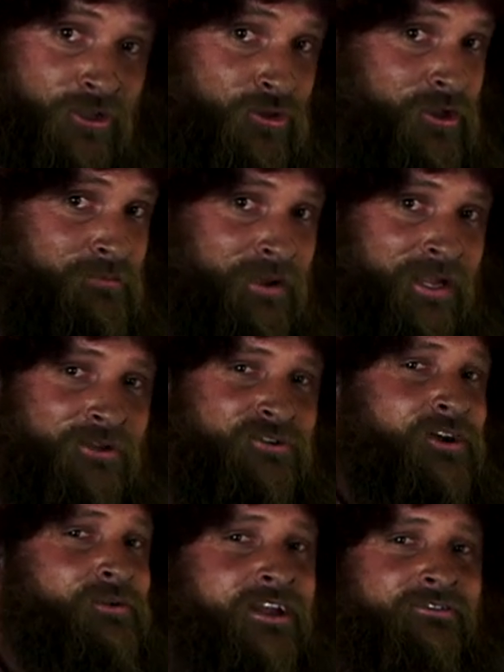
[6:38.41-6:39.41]
You can paint your
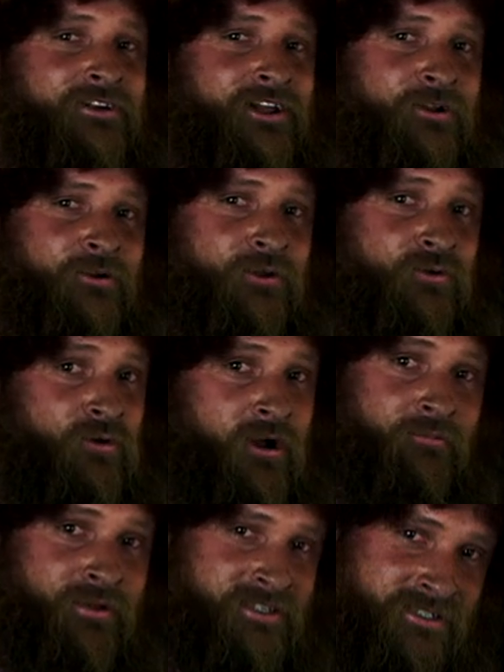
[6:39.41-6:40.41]
truck whatever color you
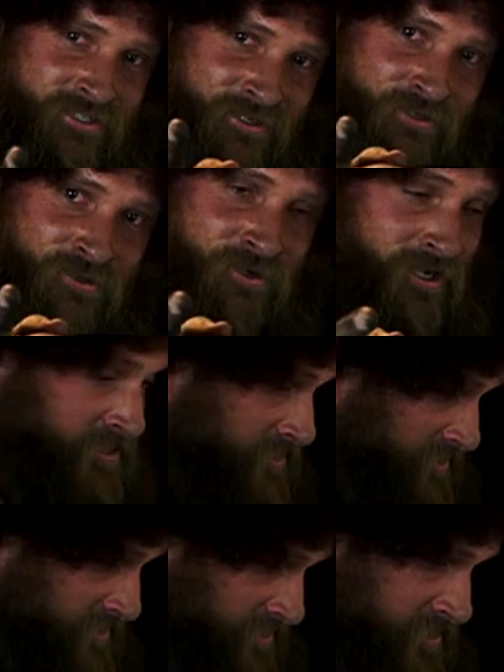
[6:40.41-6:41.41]
want because it's your truck
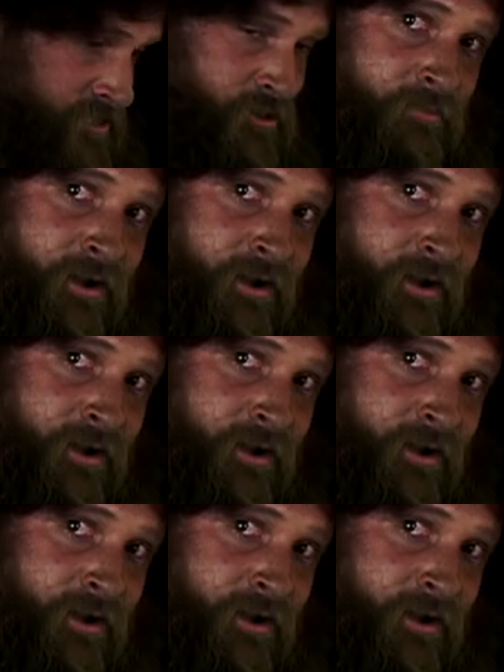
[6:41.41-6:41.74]
and your